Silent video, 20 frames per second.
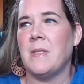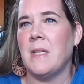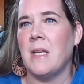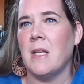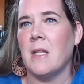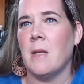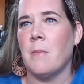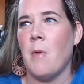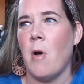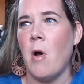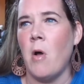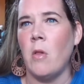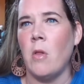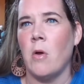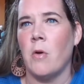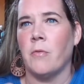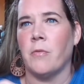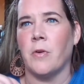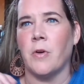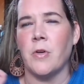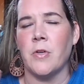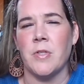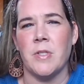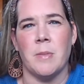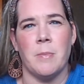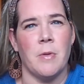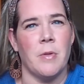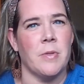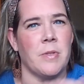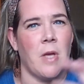them all over some of
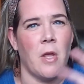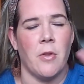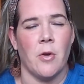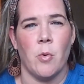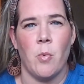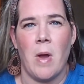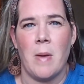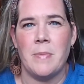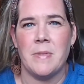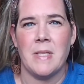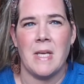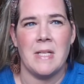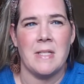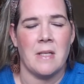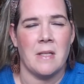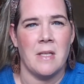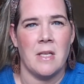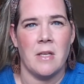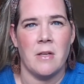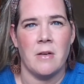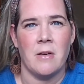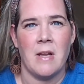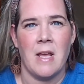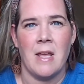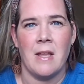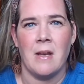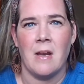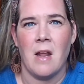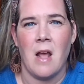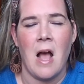those other websites on the internet,
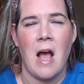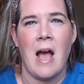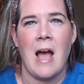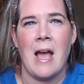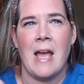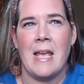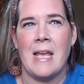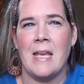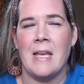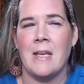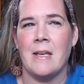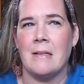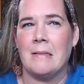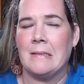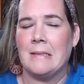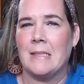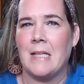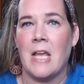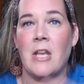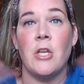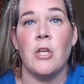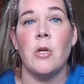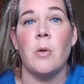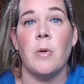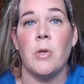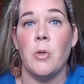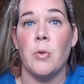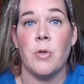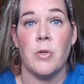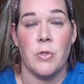and you know what you
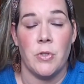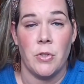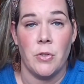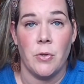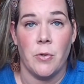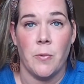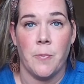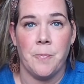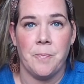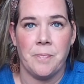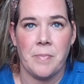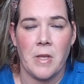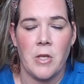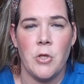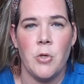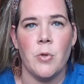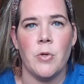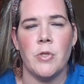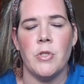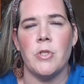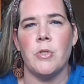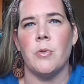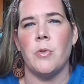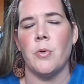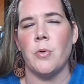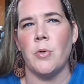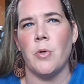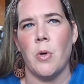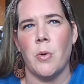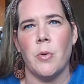can do? You can
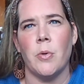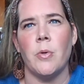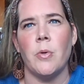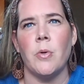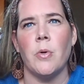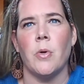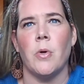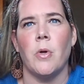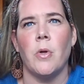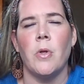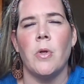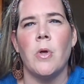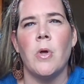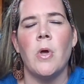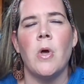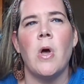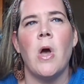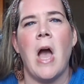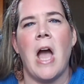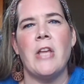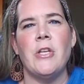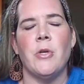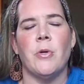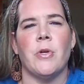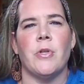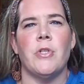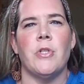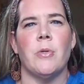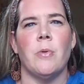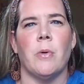go to Google and you can
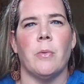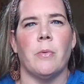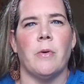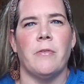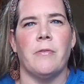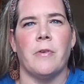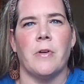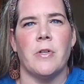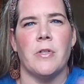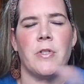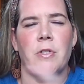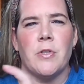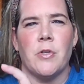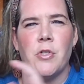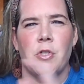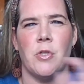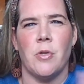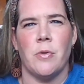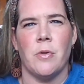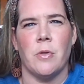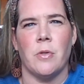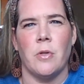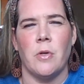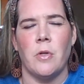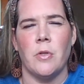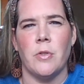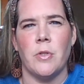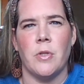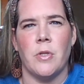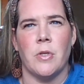do a reverse search. Their
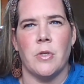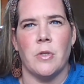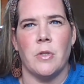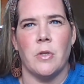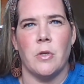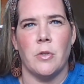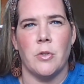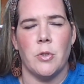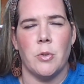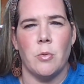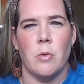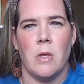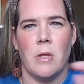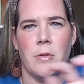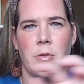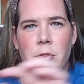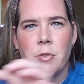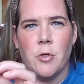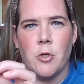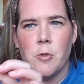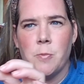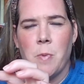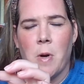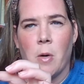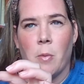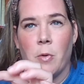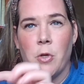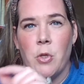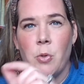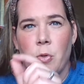little tool on the search bar where
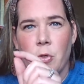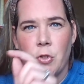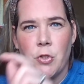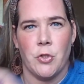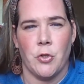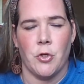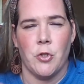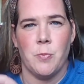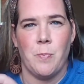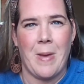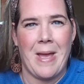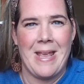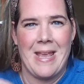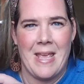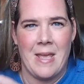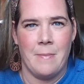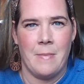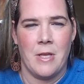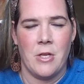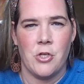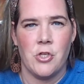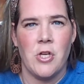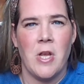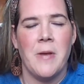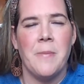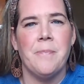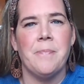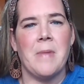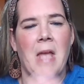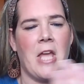you can search by image,
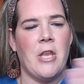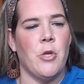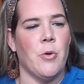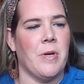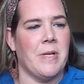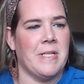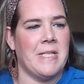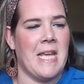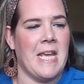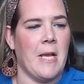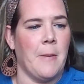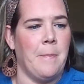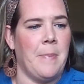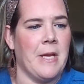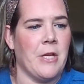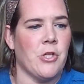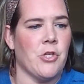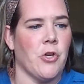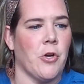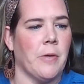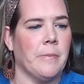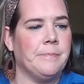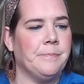and you can take a picture